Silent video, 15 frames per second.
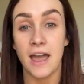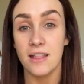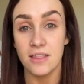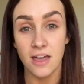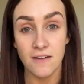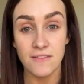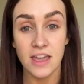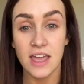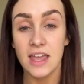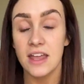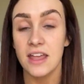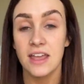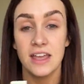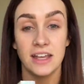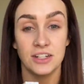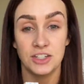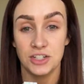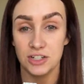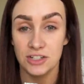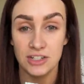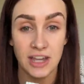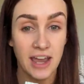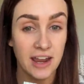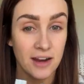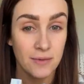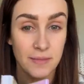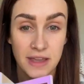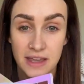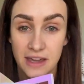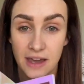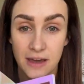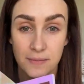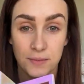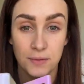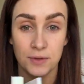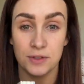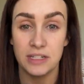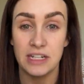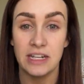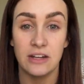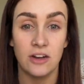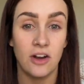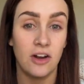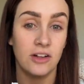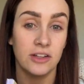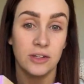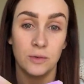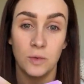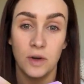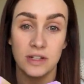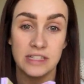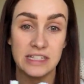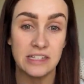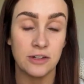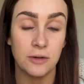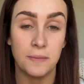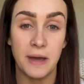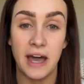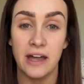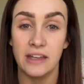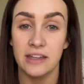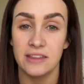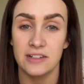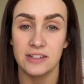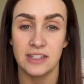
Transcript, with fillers: I love it. It's your entire makeup routine all in one single palette.